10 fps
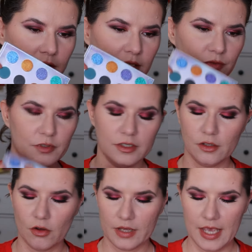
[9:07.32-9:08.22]

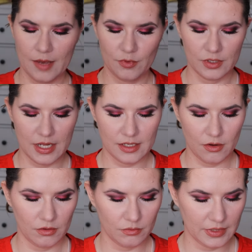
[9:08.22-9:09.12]
different on camera than
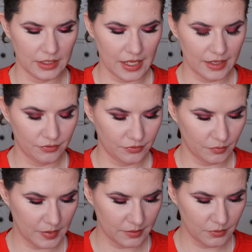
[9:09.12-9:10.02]
on real life,
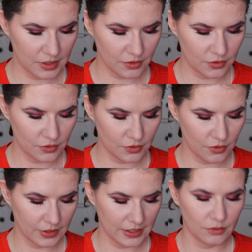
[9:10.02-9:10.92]
but we are going to
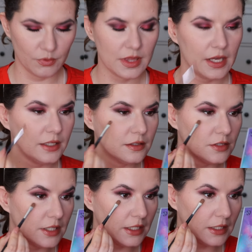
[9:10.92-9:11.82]
go in with that
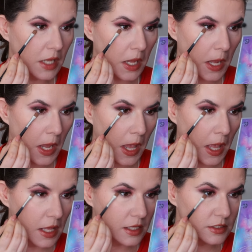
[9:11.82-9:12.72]
shade
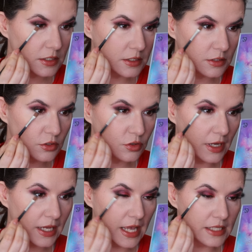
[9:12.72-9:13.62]
just to
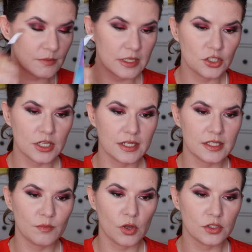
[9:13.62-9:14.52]
try as many shades
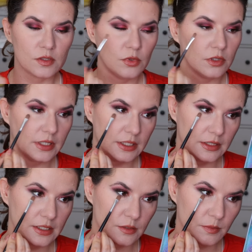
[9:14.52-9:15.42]
as possible
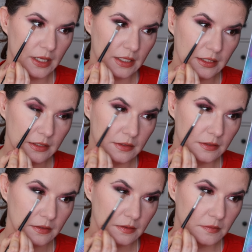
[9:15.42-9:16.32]
in this palette.